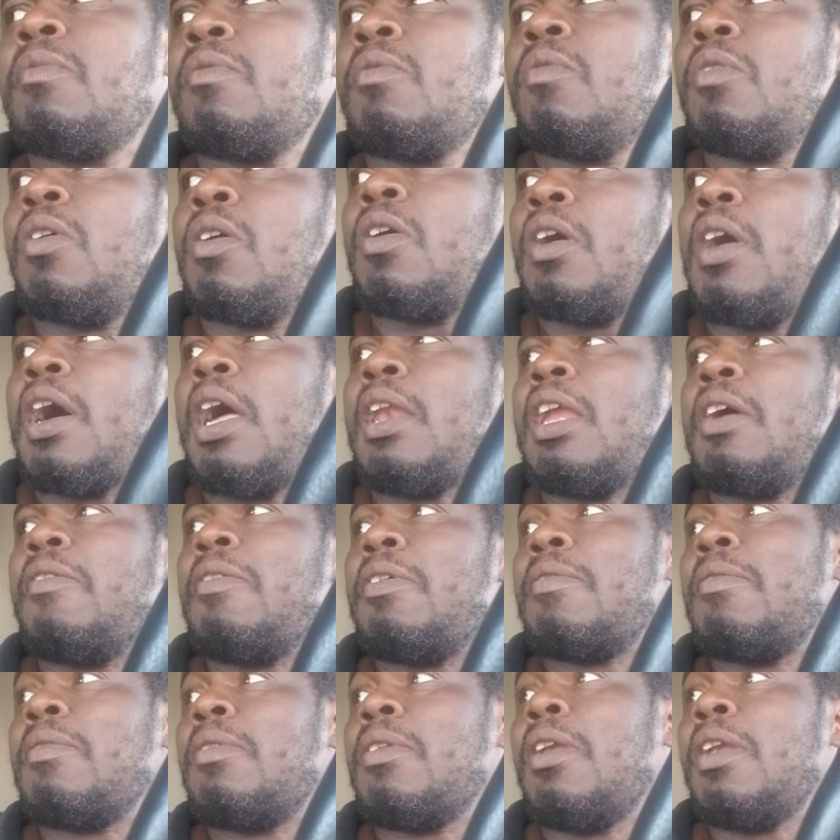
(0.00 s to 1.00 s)
well, I never
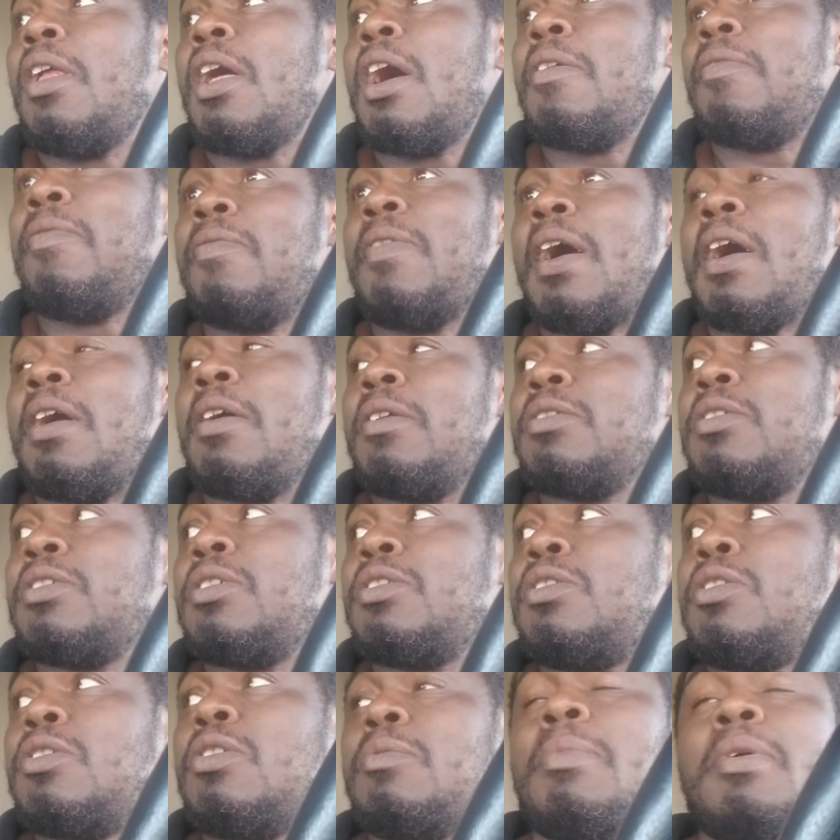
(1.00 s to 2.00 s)
even left out. It was
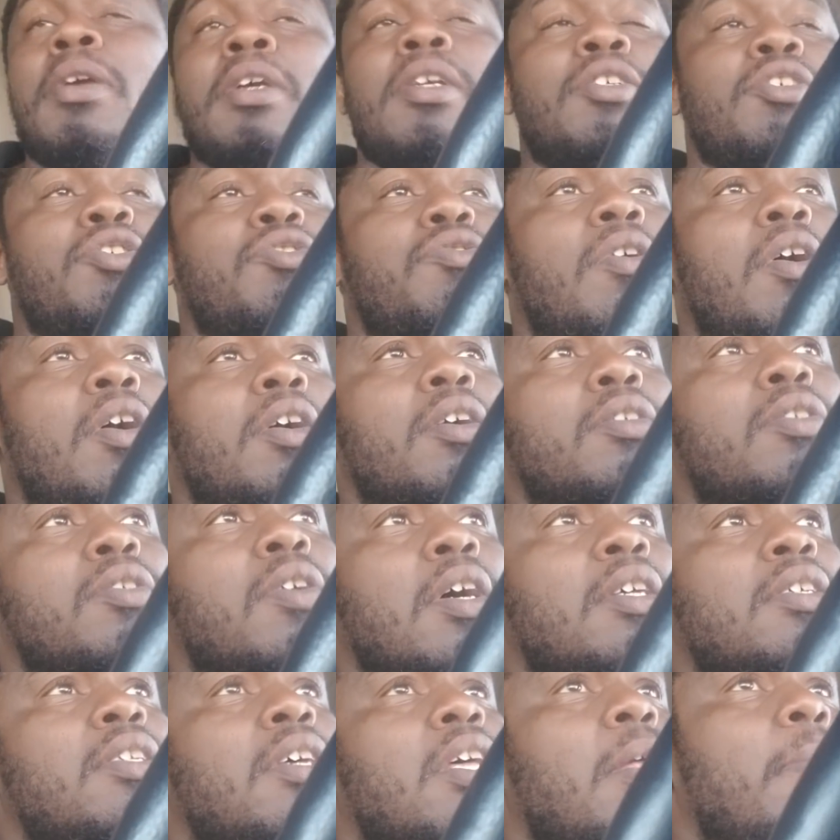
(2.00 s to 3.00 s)
just too many trucks. So
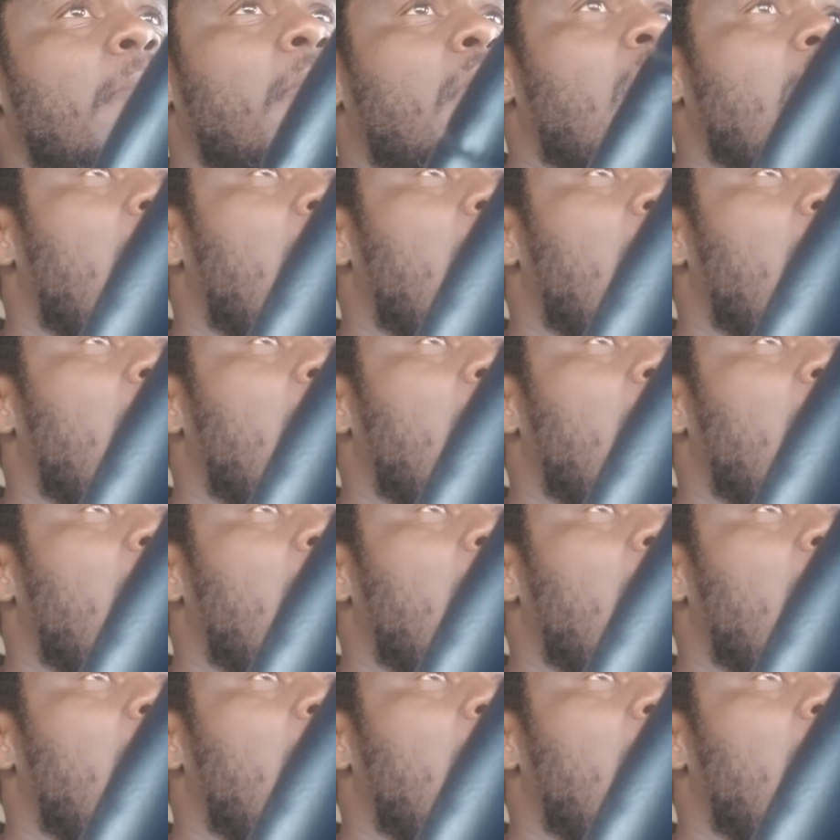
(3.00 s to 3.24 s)
I said, let me go